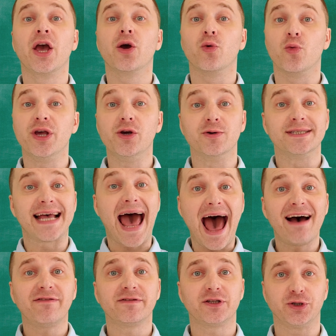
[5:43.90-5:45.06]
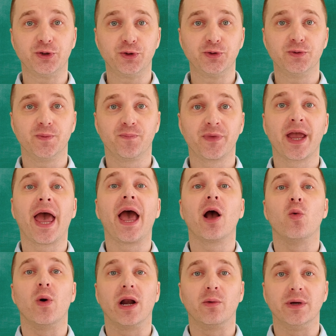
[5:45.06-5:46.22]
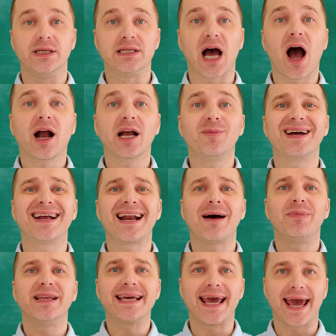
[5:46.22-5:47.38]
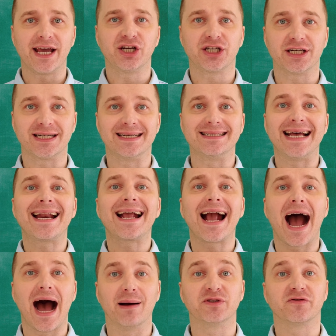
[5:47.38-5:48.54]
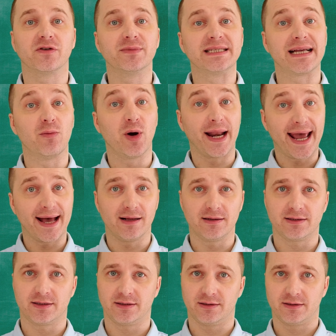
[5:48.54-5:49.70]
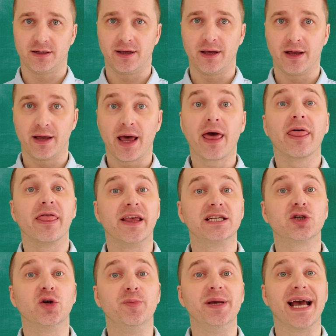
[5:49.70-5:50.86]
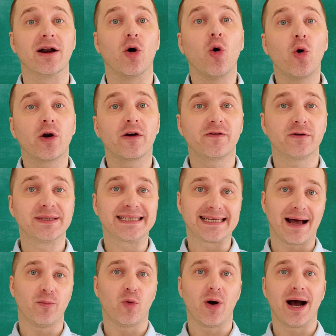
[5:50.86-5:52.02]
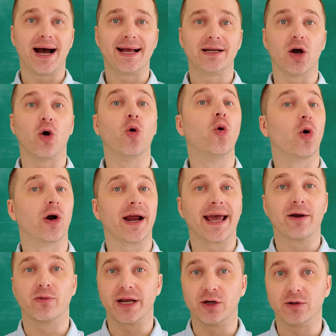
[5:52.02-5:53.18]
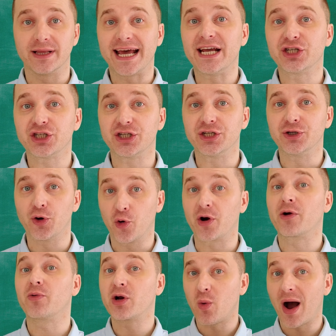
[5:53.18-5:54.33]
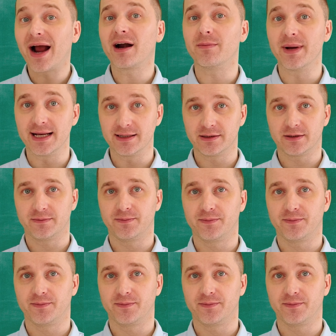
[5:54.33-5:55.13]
We use have to when we talk about an obligation that comes from someone else. This could be an order from someone, or a regulation, or a requirement.